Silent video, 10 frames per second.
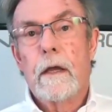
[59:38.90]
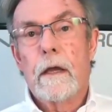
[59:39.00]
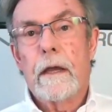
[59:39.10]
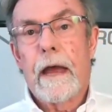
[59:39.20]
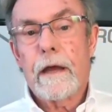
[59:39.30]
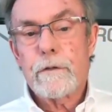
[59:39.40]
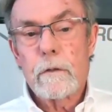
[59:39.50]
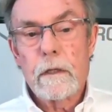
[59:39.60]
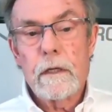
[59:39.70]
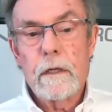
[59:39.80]
it
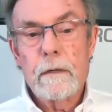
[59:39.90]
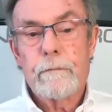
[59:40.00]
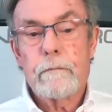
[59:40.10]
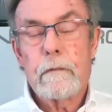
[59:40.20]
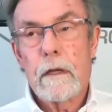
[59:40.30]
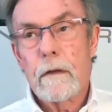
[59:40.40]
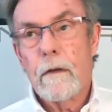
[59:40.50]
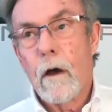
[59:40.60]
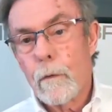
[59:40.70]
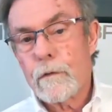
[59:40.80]
actually
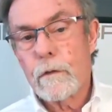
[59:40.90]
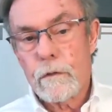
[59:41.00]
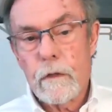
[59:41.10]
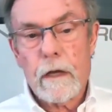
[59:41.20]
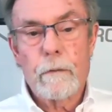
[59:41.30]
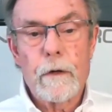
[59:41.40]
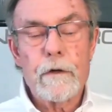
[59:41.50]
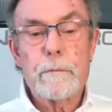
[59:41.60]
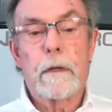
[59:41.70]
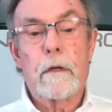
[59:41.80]
almost looks like a
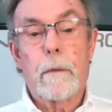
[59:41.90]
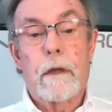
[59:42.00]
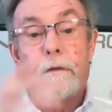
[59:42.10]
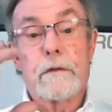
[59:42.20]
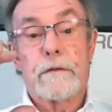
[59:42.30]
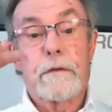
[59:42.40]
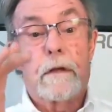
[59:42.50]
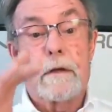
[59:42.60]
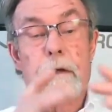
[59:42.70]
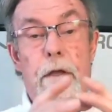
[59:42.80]
rear spindle because the
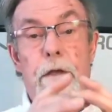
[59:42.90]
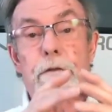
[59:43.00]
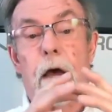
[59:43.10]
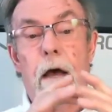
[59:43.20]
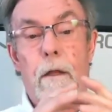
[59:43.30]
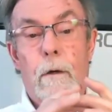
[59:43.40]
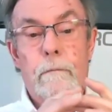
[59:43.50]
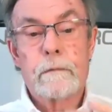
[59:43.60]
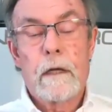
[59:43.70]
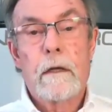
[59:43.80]
center is
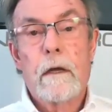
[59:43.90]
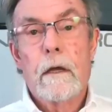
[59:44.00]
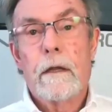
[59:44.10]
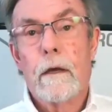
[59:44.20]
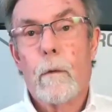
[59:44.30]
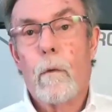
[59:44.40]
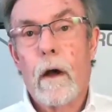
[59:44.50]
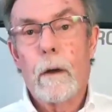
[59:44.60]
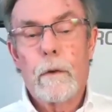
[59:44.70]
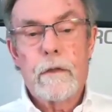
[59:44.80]
hollow. Now,
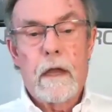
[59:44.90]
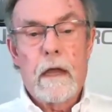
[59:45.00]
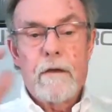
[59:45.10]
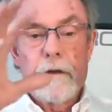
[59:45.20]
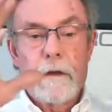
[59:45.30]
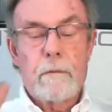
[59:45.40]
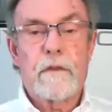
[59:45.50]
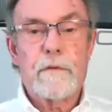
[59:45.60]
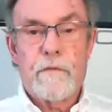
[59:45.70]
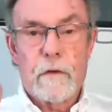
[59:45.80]
why would they have a,
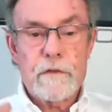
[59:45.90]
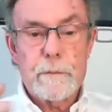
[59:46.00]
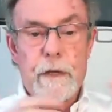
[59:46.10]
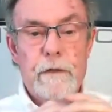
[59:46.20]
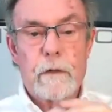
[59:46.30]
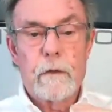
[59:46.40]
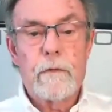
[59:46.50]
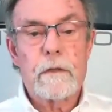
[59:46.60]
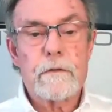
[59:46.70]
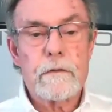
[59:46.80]
a
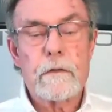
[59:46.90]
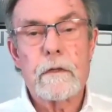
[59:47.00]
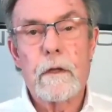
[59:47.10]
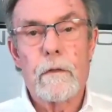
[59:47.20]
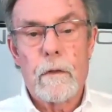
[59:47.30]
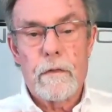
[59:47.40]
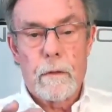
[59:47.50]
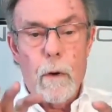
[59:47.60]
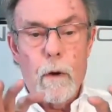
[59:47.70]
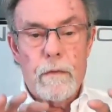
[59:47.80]
spindle that's you know the
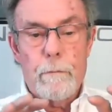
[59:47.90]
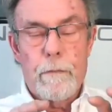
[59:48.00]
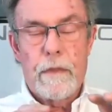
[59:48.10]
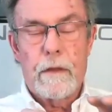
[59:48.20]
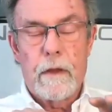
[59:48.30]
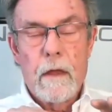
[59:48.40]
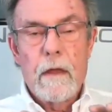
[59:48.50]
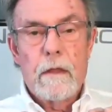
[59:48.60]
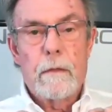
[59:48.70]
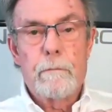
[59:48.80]
the bolt the the,